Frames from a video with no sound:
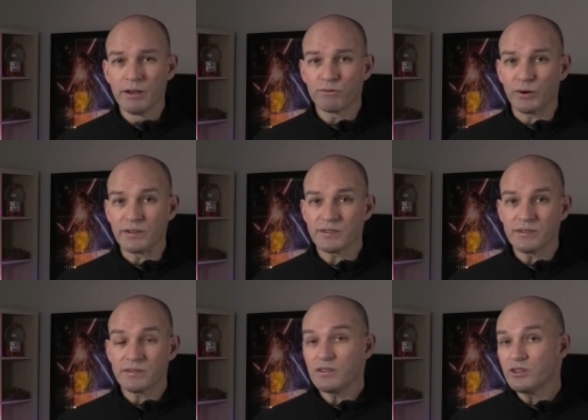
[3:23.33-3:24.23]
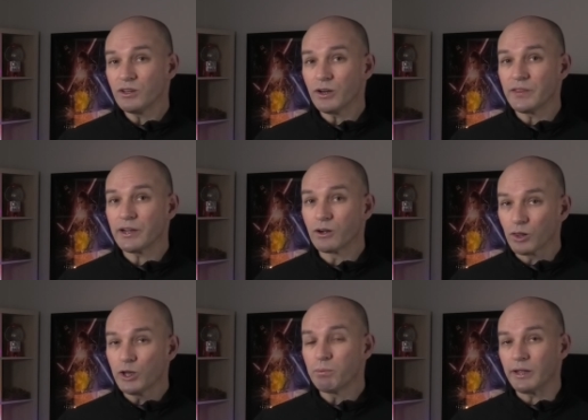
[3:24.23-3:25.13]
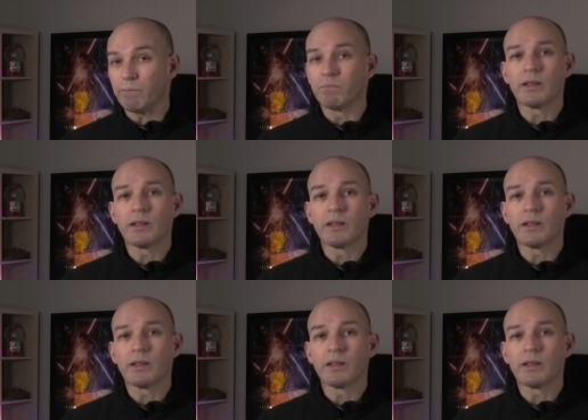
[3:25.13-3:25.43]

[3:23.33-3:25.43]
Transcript: For instance, did you know that globally,